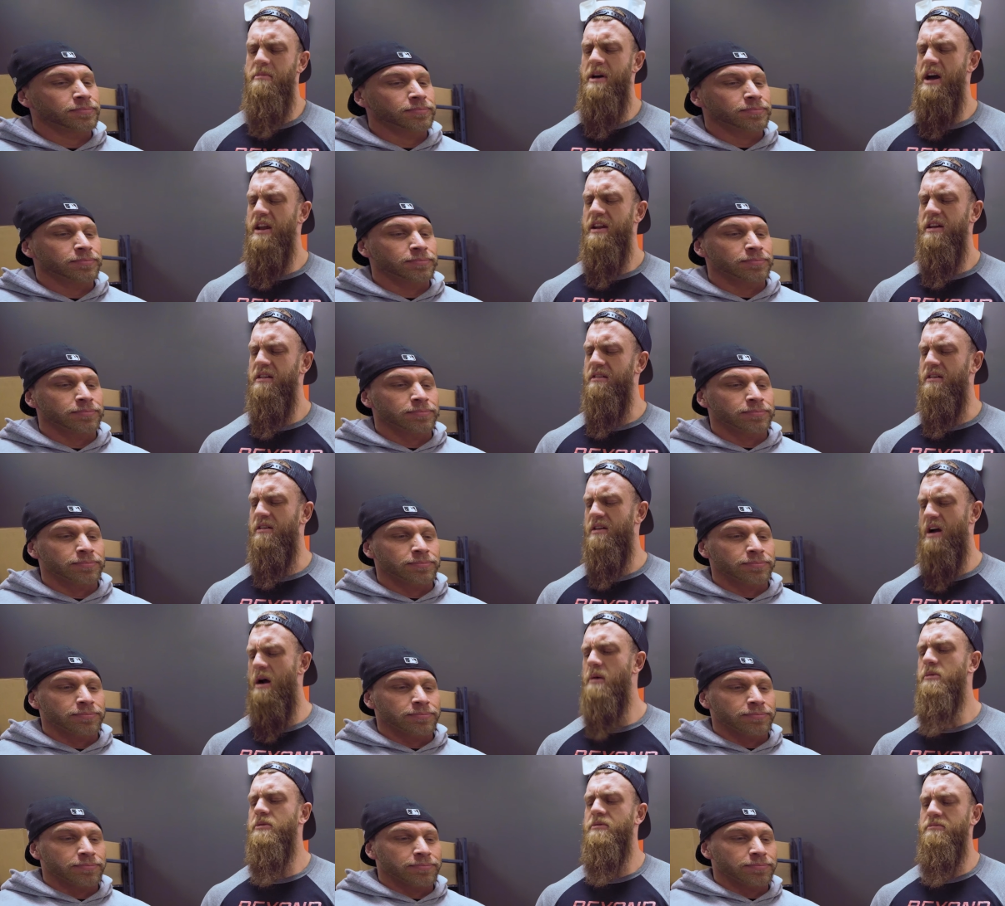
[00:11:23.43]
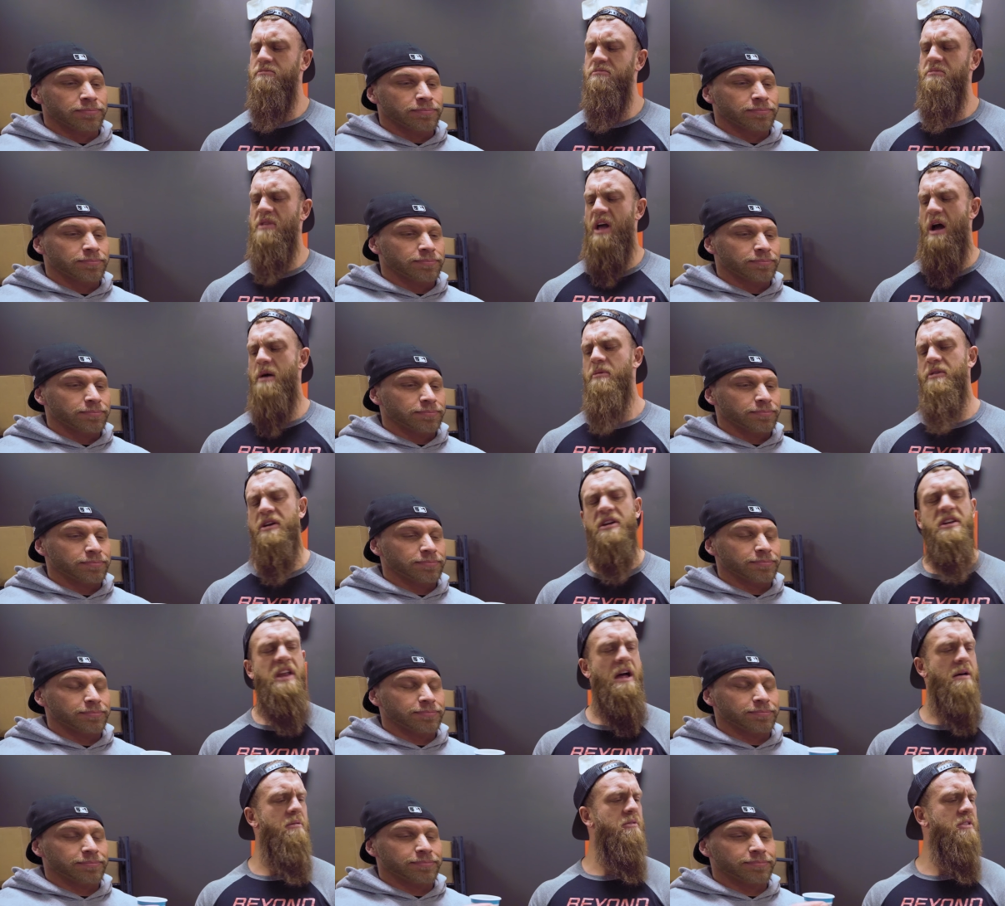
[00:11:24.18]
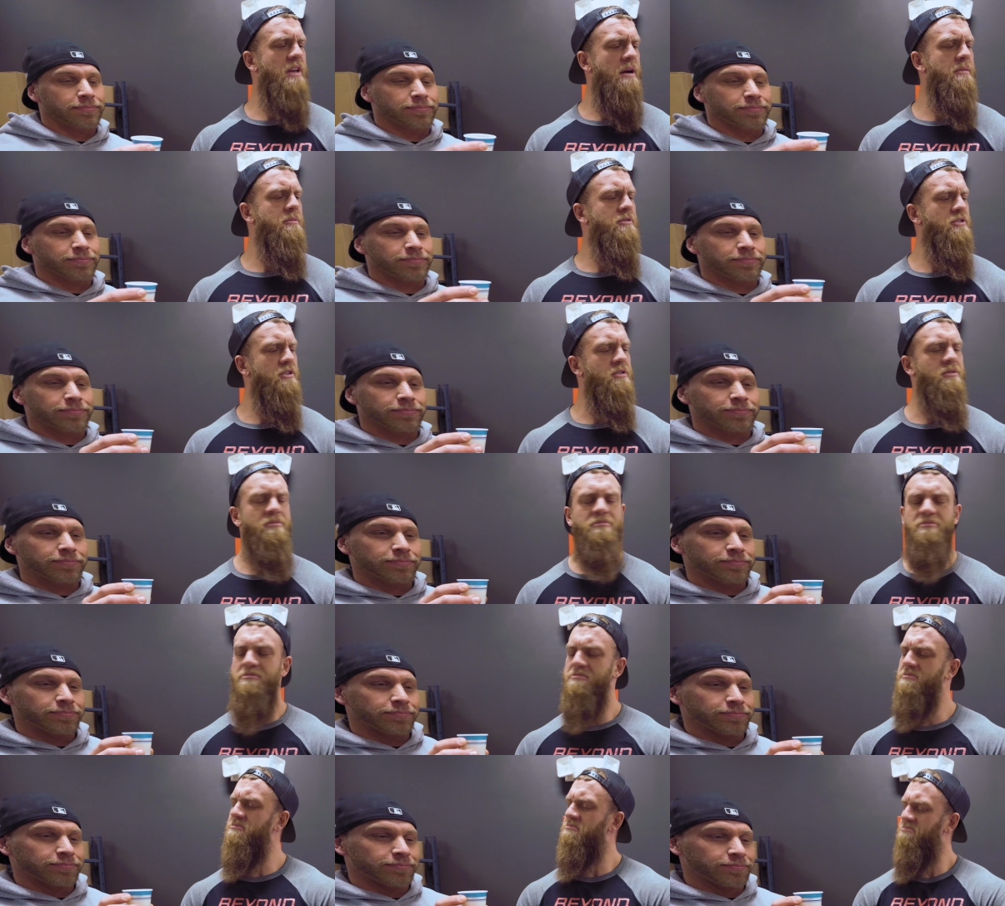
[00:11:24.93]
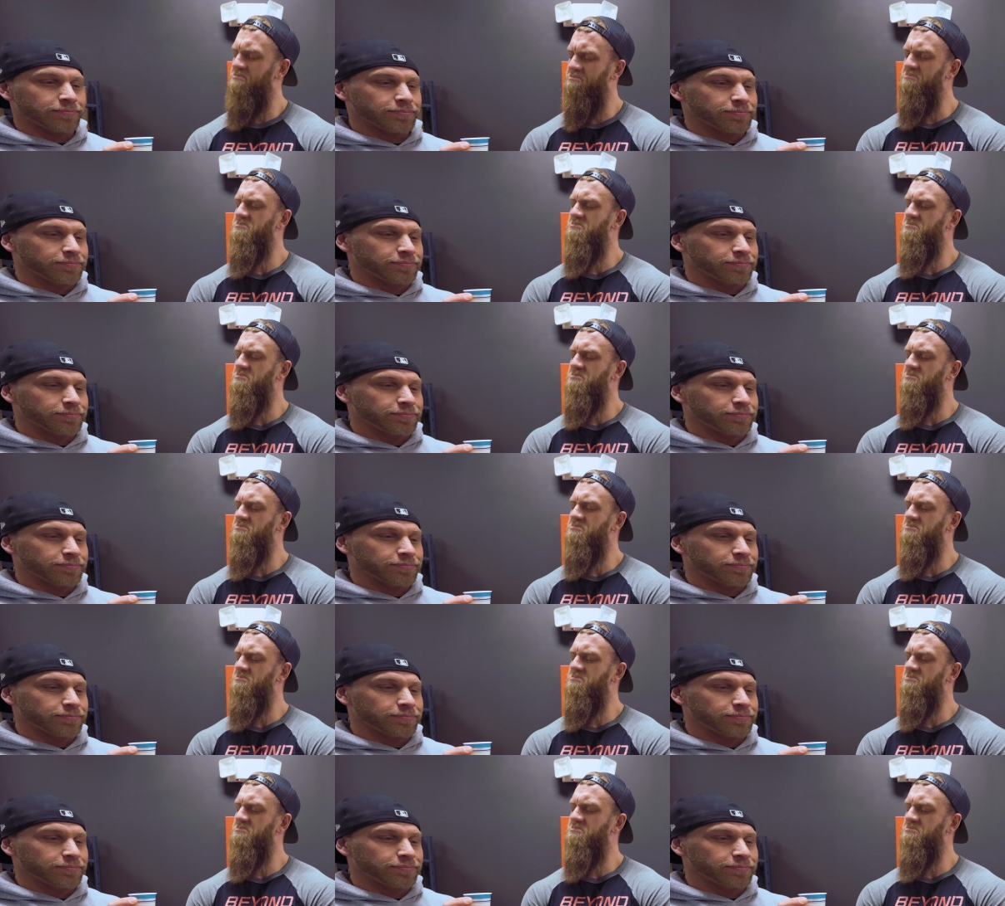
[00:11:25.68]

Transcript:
Speaker 1: bad either. I would I would get down with that one too. Right.